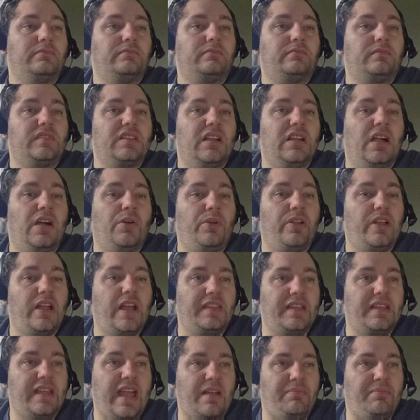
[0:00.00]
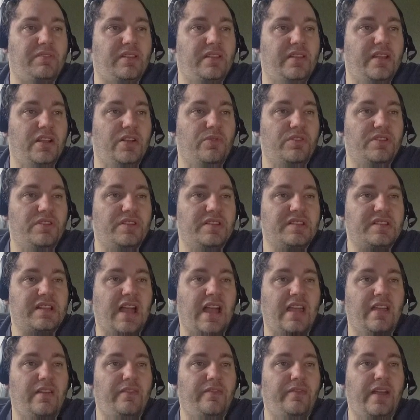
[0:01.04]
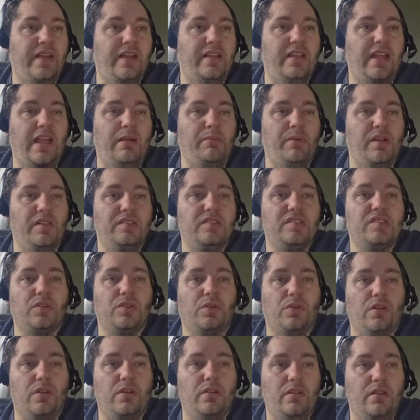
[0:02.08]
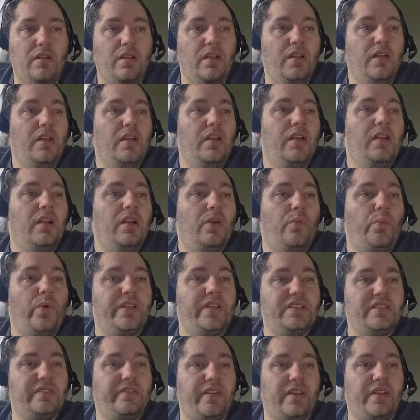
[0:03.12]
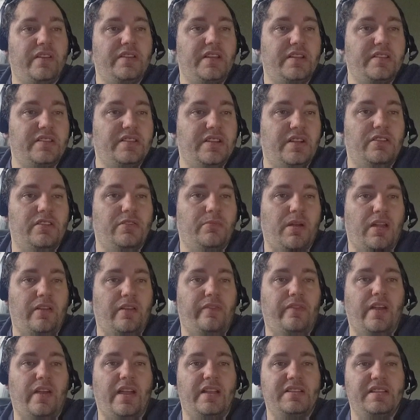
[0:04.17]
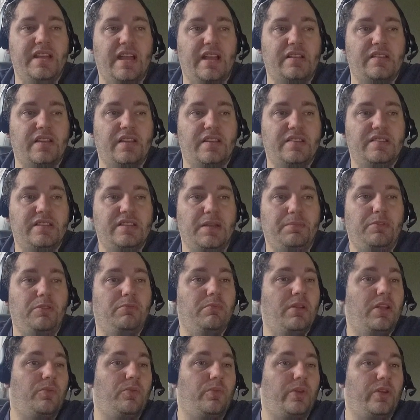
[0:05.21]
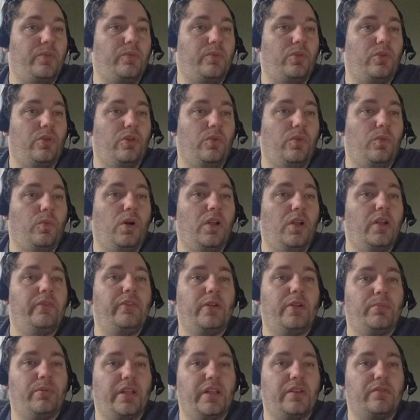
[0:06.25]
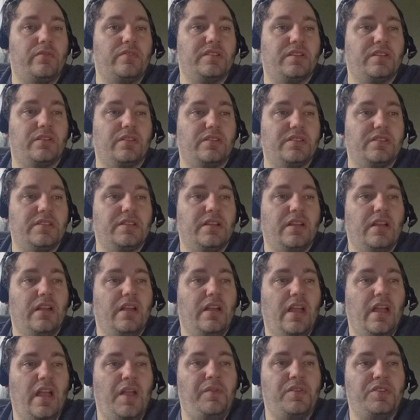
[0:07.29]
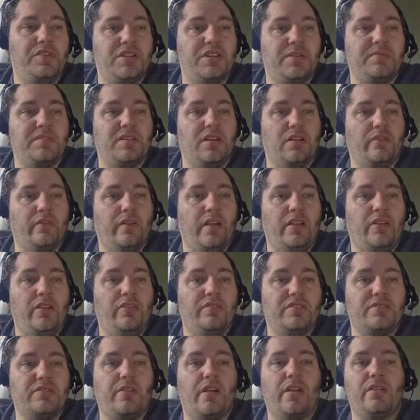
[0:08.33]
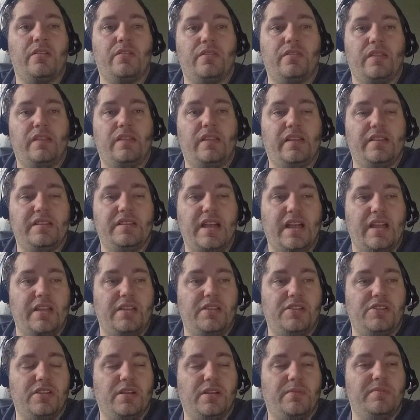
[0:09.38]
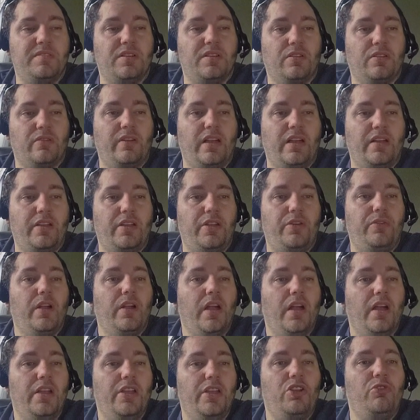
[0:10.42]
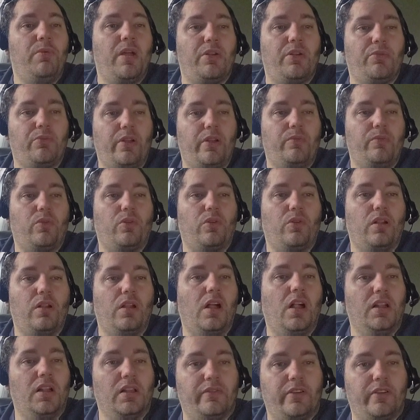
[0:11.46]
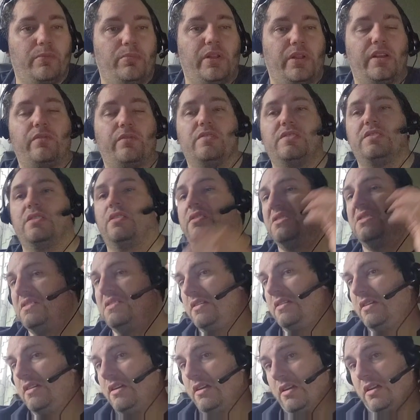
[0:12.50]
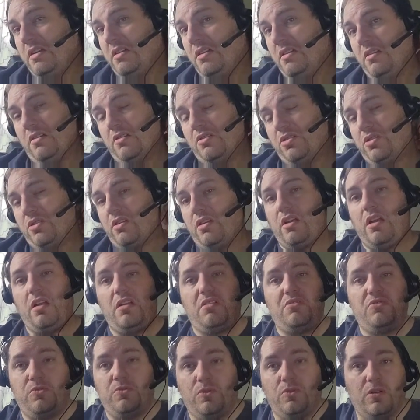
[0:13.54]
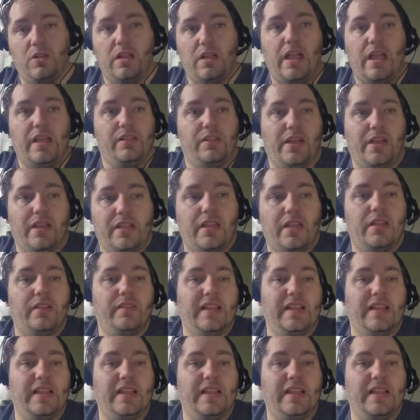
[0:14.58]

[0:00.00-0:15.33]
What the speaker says: We got the captain here, which is Kayafet Amansor. When defending, during the modify attack dice step, you may re-roll one of your blank results. If your ship's hull value is greater than the attacking ship's hull value, you may re-roll all of your blank results. Cool, I like it.